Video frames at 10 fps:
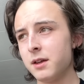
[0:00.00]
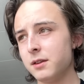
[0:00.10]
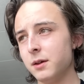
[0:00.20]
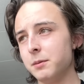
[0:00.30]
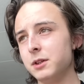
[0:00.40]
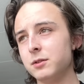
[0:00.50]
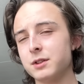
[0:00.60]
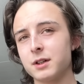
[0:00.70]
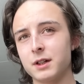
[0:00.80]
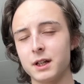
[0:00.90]
They'll be
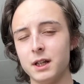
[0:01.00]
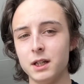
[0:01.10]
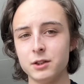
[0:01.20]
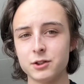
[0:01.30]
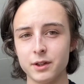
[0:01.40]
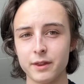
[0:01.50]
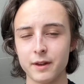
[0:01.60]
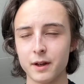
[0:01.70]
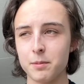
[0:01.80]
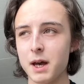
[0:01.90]
using like an ancient
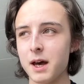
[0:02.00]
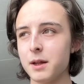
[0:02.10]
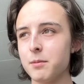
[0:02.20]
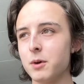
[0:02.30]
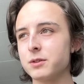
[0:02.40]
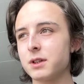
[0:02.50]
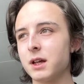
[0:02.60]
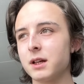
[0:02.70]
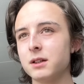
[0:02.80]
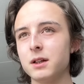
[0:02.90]
ThinkPad most
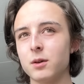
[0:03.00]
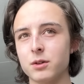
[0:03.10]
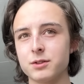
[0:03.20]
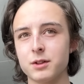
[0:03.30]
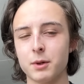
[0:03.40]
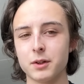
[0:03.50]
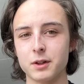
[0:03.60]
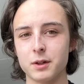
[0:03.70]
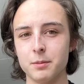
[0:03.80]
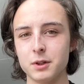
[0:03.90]
likely, or some other
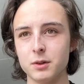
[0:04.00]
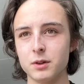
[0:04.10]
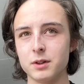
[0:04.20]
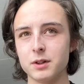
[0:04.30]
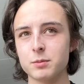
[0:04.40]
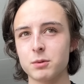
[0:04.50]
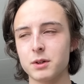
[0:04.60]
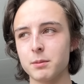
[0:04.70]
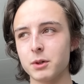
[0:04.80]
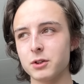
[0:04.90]
computer that's
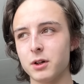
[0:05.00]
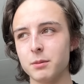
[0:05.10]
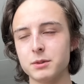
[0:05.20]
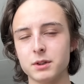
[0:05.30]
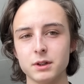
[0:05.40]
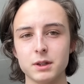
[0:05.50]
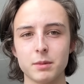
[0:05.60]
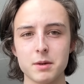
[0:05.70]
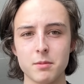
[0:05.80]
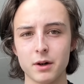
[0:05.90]
pretty much obsolete
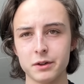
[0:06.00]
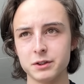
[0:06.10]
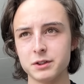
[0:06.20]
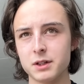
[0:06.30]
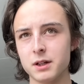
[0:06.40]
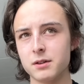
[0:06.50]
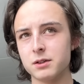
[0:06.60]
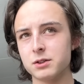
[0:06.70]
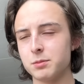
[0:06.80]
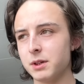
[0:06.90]
by modern
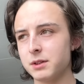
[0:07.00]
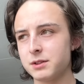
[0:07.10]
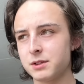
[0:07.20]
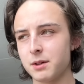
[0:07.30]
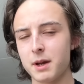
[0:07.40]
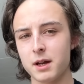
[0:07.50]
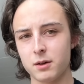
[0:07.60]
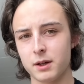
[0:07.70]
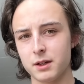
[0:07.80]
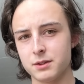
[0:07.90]
standards, but somehow
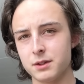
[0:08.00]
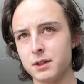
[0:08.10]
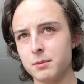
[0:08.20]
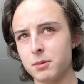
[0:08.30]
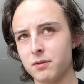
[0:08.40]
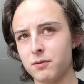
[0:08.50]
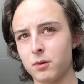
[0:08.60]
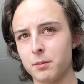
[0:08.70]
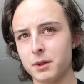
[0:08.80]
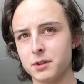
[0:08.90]
has the
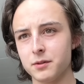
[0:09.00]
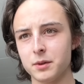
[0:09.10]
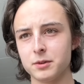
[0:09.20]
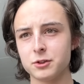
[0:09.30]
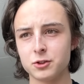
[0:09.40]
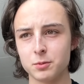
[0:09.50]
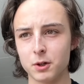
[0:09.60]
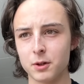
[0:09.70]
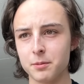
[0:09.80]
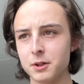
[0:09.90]
performance of a
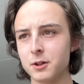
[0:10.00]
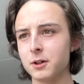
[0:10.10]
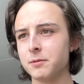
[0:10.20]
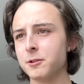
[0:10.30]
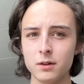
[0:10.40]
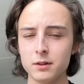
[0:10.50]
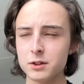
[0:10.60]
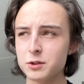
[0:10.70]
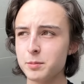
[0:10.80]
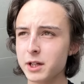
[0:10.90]
supercomputer. The
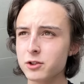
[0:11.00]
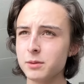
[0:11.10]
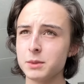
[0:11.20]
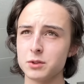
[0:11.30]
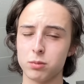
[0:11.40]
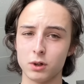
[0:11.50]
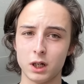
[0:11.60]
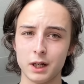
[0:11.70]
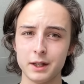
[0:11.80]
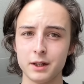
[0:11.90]
spectrum is
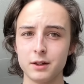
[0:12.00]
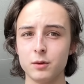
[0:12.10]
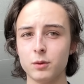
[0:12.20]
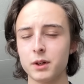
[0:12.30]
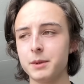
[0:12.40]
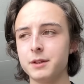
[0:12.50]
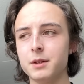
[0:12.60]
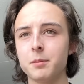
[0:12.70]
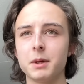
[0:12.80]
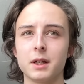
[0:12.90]
broad, and you want to be
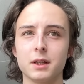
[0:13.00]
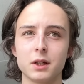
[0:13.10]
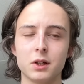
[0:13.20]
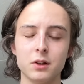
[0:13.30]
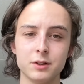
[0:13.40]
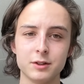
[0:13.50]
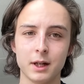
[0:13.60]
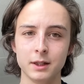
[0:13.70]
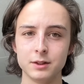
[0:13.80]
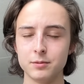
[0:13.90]
dipping in the good
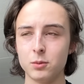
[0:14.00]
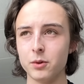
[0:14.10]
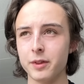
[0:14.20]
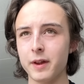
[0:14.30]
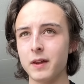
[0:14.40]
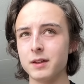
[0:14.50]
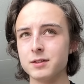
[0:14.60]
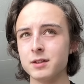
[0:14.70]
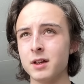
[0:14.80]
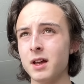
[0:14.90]
sides of both ends.